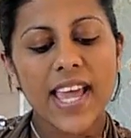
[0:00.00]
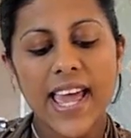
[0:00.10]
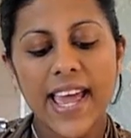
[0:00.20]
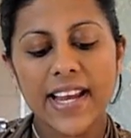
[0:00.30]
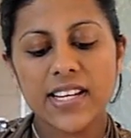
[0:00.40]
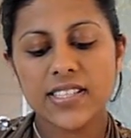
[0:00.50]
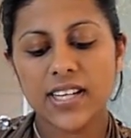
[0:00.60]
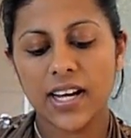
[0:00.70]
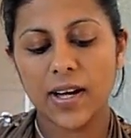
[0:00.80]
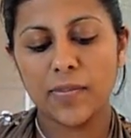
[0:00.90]
and
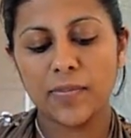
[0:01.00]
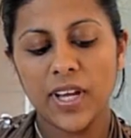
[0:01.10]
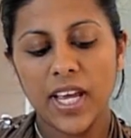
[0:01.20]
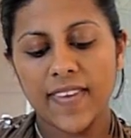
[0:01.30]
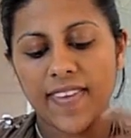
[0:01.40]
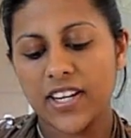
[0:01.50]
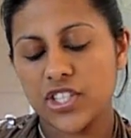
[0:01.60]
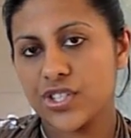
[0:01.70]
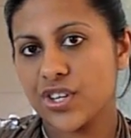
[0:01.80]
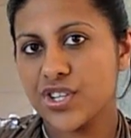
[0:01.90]
that
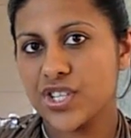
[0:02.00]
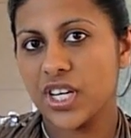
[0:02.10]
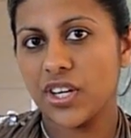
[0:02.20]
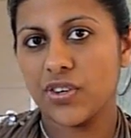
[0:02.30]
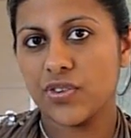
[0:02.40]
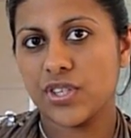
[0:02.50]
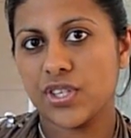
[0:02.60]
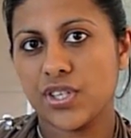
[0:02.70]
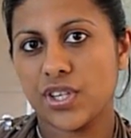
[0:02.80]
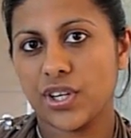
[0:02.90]
just continued
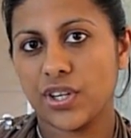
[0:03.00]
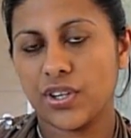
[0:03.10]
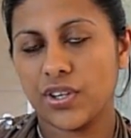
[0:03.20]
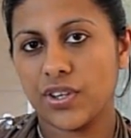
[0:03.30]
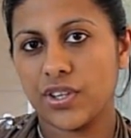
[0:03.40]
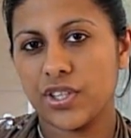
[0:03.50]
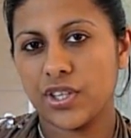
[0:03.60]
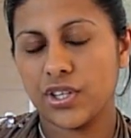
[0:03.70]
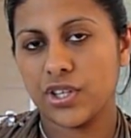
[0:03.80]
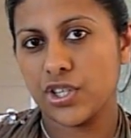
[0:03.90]
till
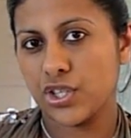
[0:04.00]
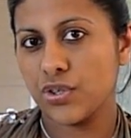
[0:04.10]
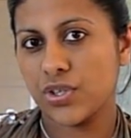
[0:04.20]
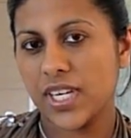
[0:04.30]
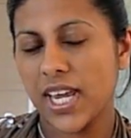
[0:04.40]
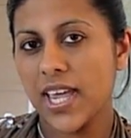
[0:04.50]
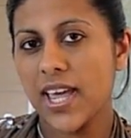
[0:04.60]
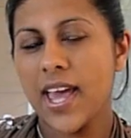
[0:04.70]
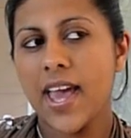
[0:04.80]
the Tuesday.